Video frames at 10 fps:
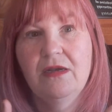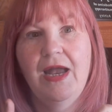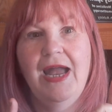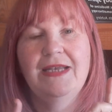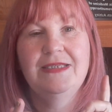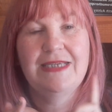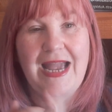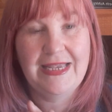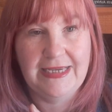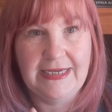and
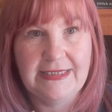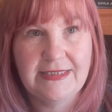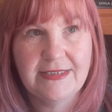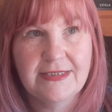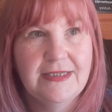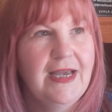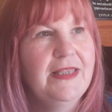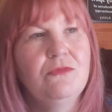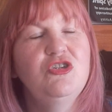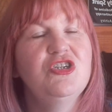anise.
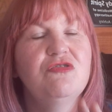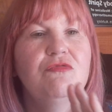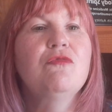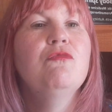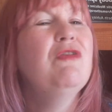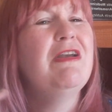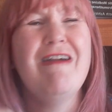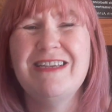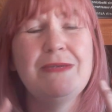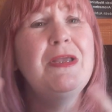And I'm just
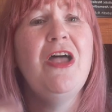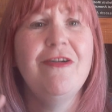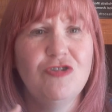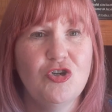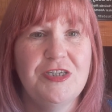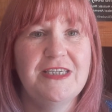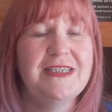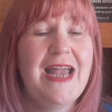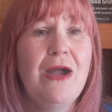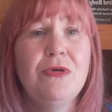regretting my life
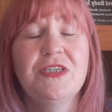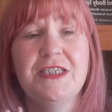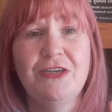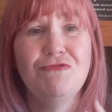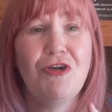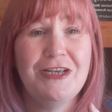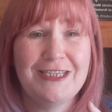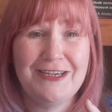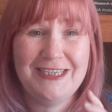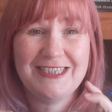choices now because I didn't write
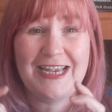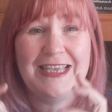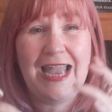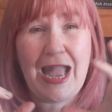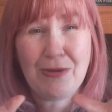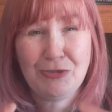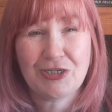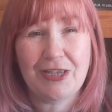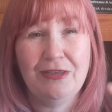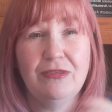down exactly how
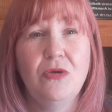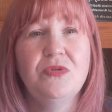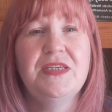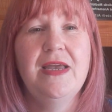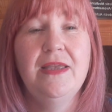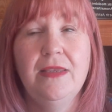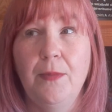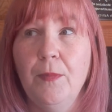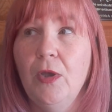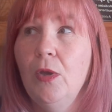much anythol's in
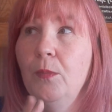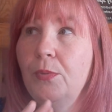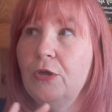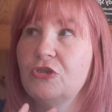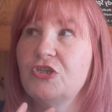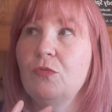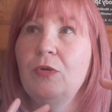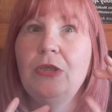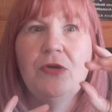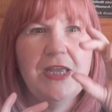them. But
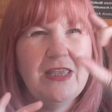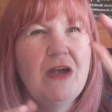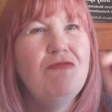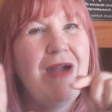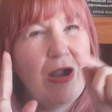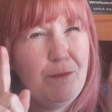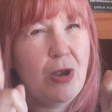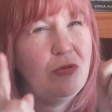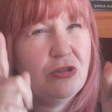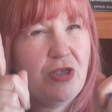we're looking around,
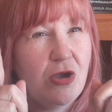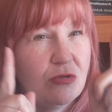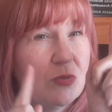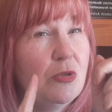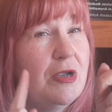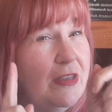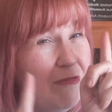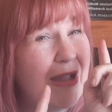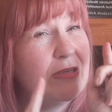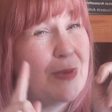both of those, we're looking
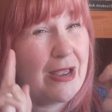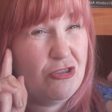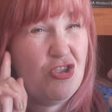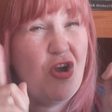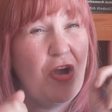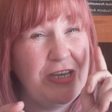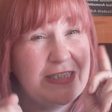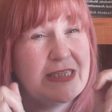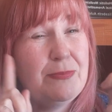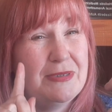around about
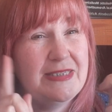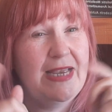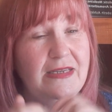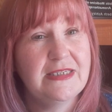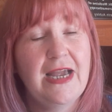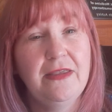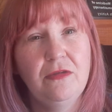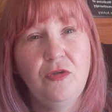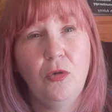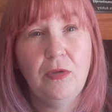90%
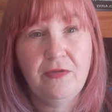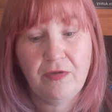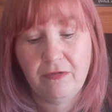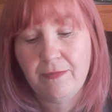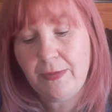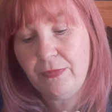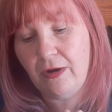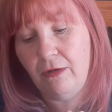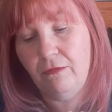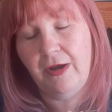anythol, if I
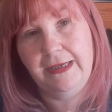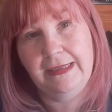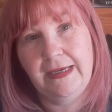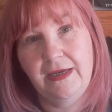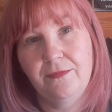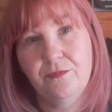remember rightly.